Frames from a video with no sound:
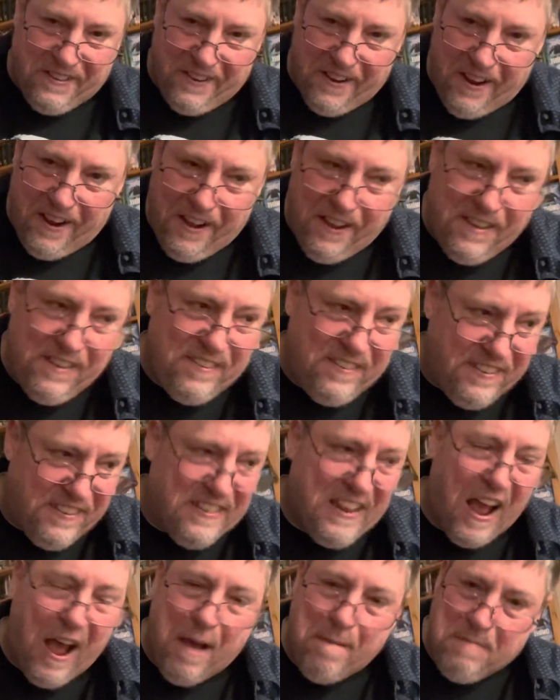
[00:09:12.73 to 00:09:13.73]

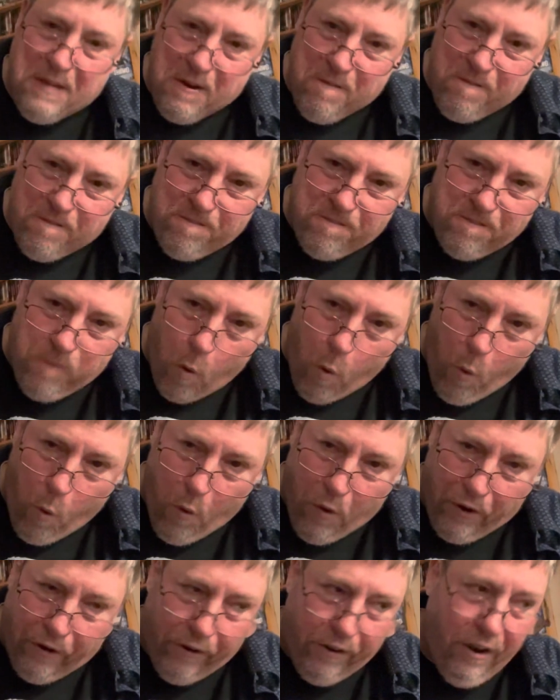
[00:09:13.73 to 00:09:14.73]
Zombi
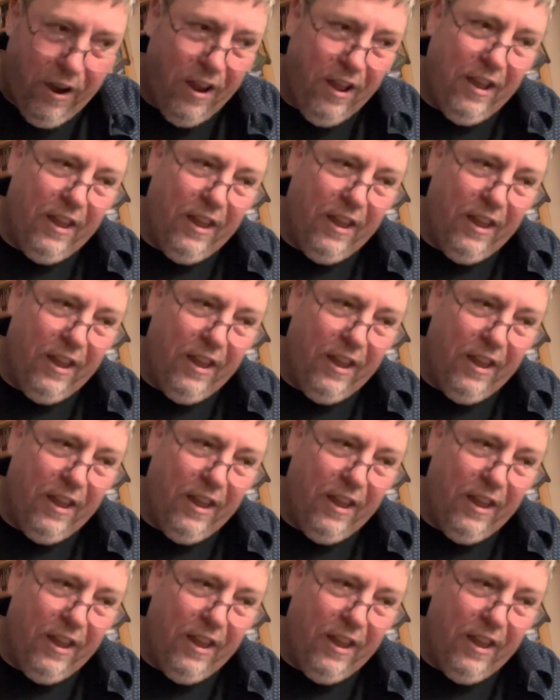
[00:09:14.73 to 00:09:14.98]
4